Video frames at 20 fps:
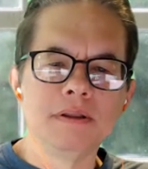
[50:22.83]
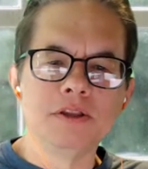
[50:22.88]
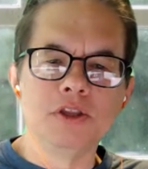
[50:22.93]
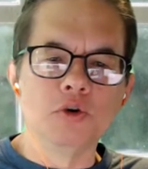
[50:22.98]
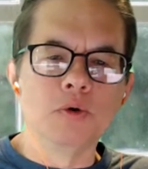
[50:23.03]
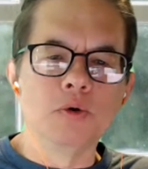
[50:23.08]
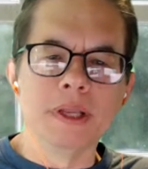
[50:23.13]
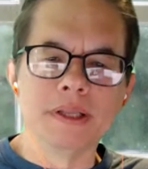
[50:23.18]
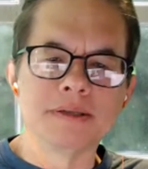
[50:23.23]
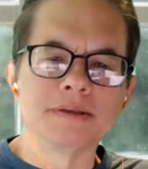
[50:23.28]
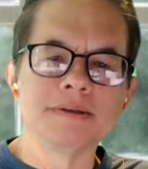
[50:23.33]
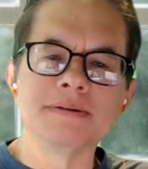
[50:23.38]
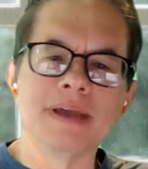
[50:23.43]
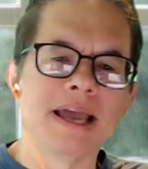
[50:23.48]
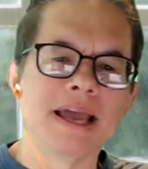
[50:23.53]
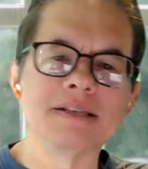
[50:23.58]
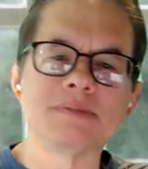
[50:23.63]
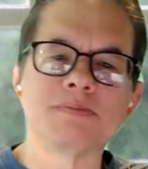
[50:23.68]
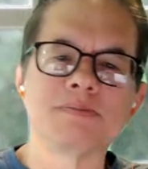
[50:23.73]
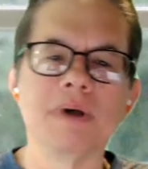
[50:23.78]
do it
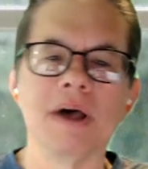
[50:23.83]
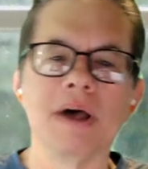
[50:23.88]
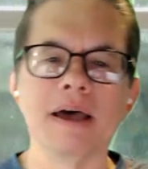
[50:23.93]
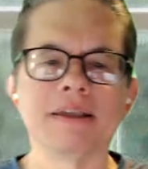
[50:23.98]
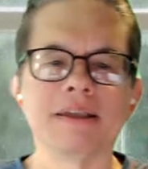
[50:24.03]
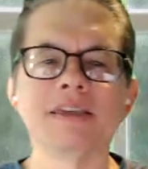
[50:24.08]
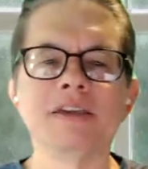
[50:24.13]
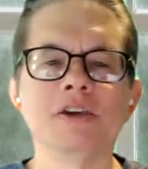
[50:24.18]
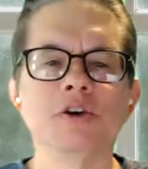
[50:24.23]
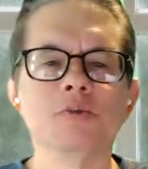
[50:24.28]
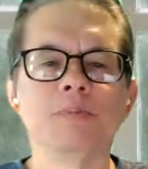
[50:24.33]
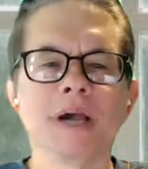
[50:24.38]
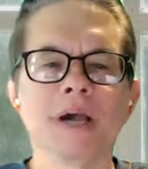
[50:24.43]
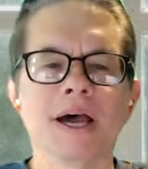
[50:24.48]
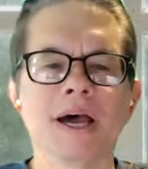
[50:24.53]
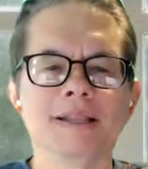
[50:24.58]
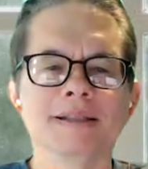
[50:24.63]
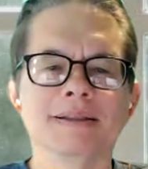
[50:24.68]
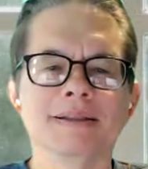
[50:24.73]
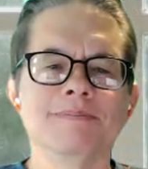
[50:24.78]
as a
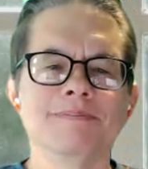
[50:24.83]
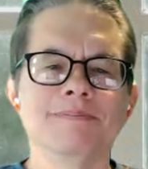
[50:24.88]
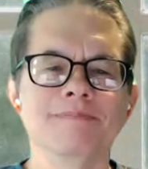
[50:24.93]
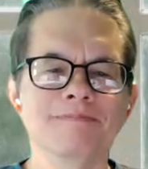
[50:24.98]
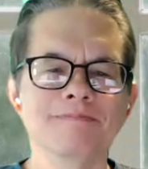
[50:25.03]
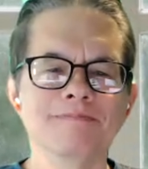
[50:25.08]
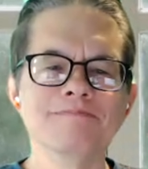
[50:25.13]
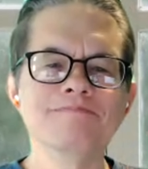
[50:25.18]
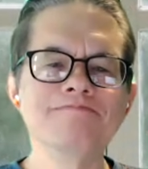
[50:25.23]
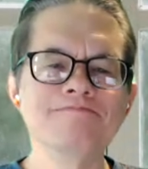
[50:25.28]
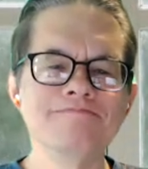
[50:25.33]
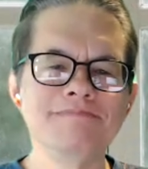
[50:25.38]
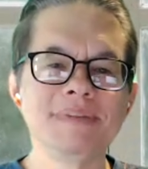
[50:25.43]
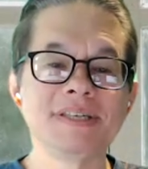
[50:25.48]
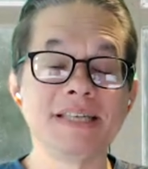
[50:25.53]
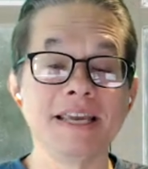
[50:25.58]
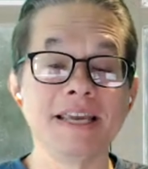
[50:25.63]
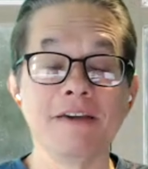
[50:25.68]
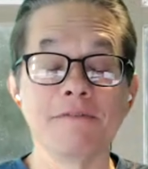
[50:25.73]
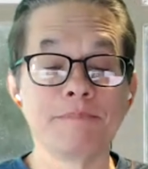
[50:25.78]
KubeCon
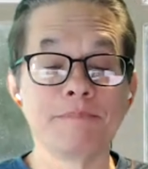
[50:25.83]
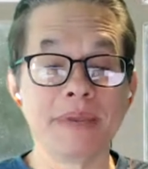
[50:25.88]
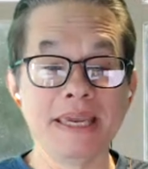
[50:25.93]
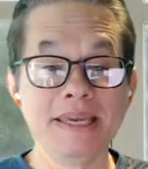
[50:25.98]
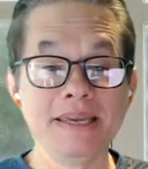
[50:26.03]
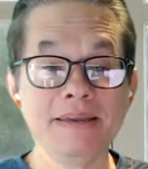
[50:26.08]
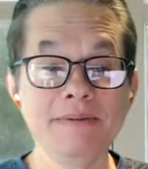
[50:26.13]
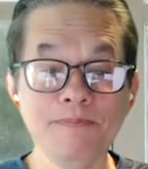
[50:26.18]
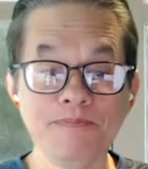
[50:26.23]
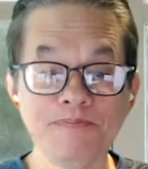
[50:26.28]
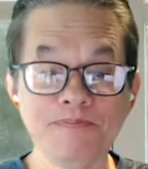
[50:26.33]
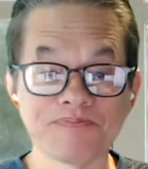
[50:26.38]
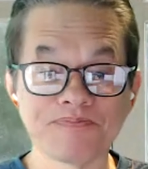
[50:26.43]
CFP.